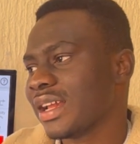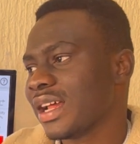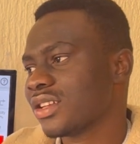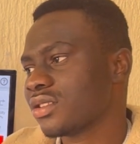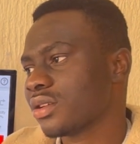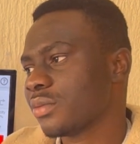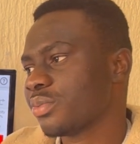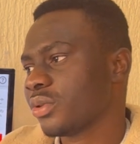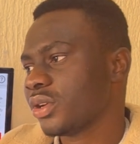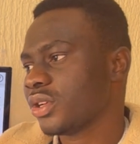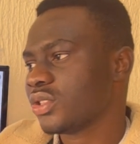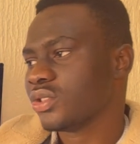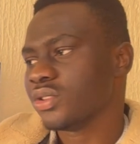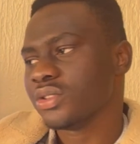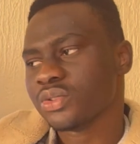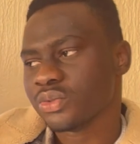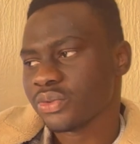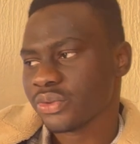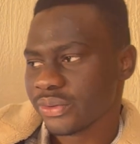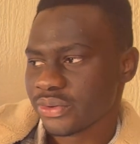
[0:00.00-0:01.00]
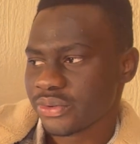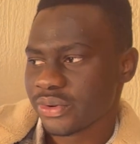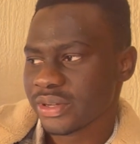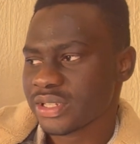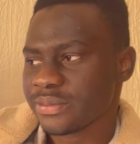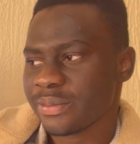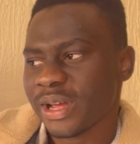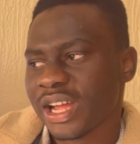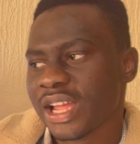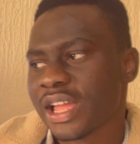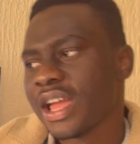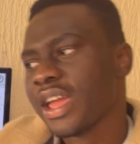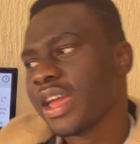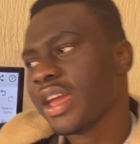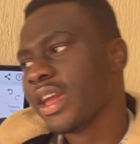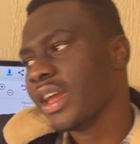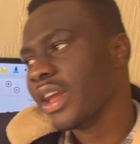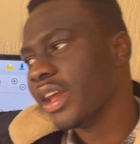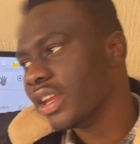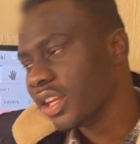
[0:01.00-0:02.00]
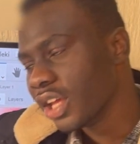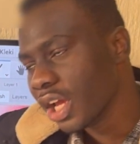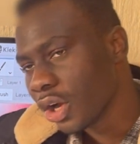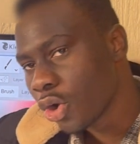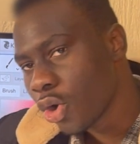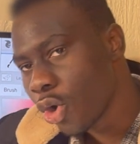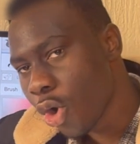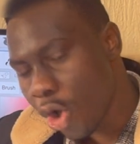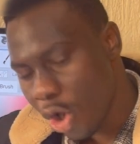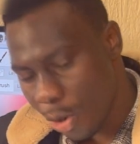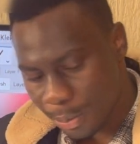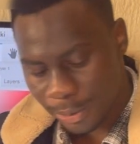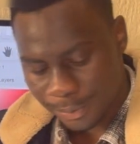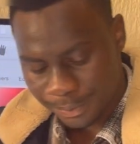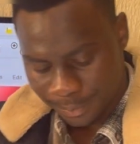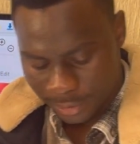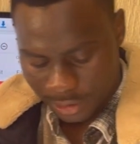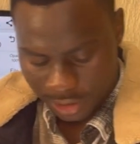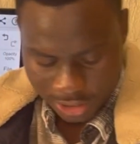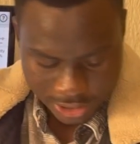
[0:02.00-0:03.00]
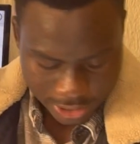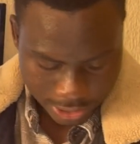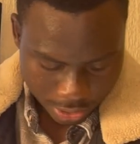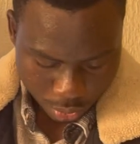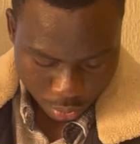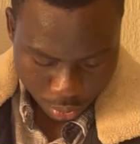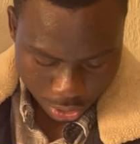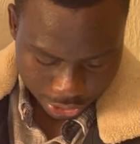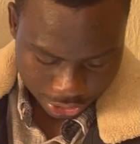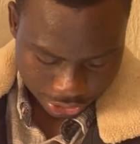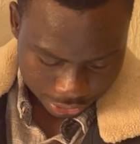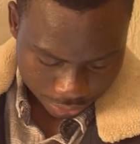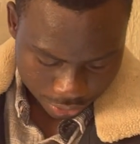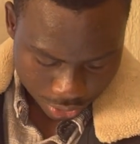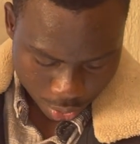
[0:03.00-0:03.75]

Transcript: At some point, to retrace back and then go up. Here, watch.